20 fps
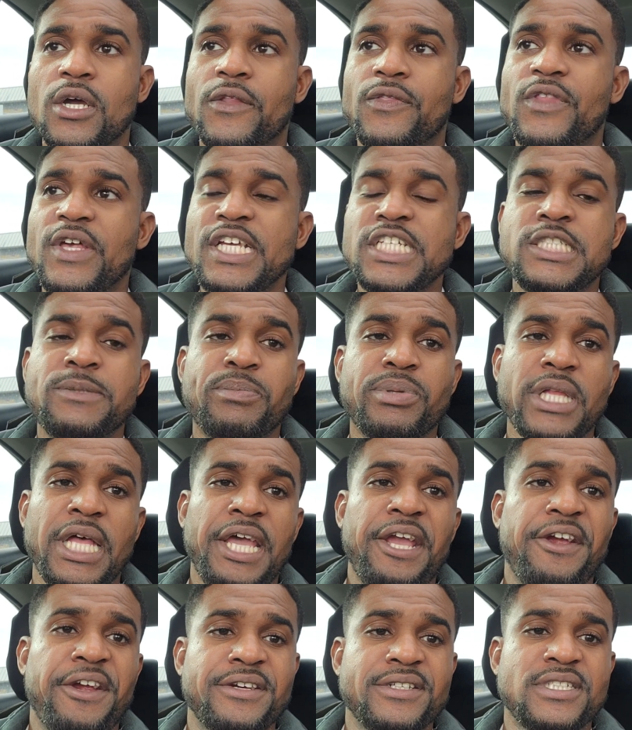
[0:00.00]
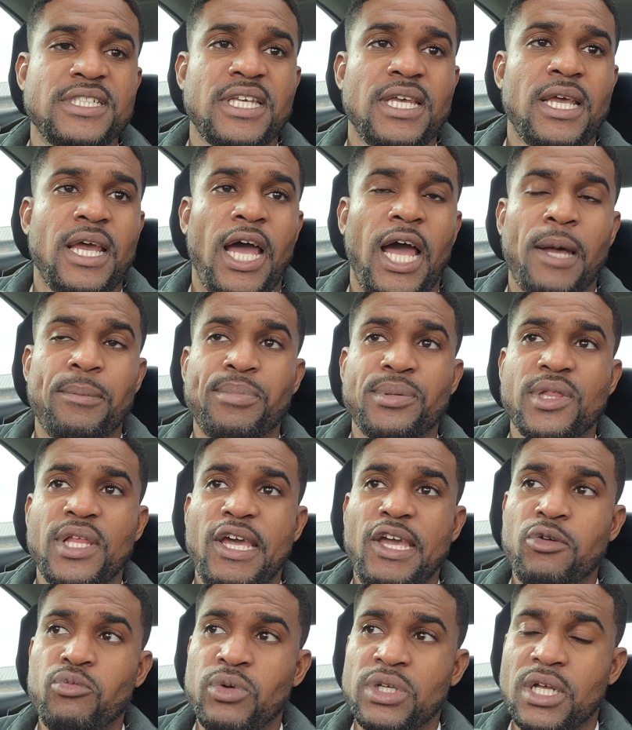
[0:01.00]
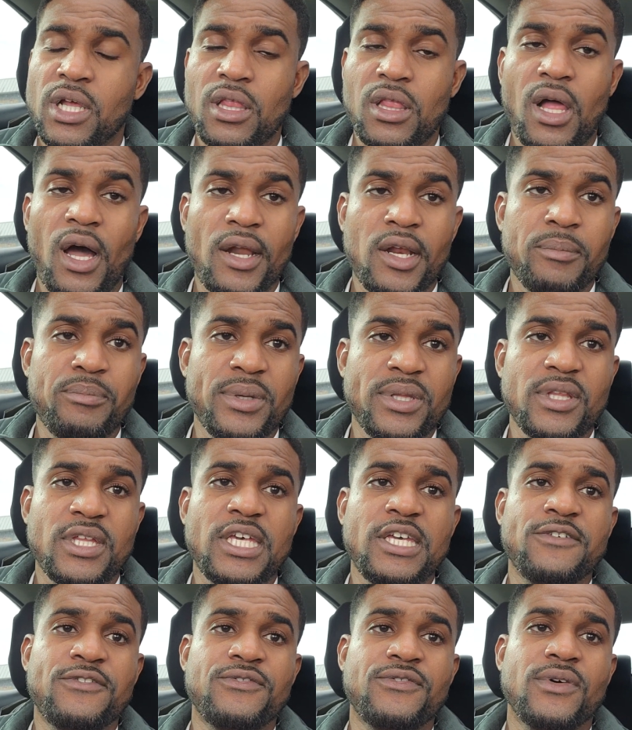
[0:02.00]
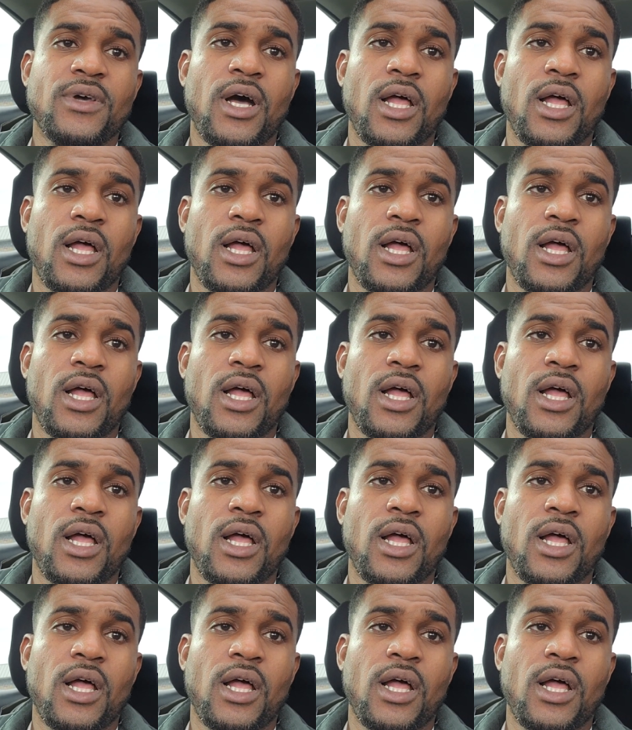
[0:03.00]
these players are playing with a lot of belief,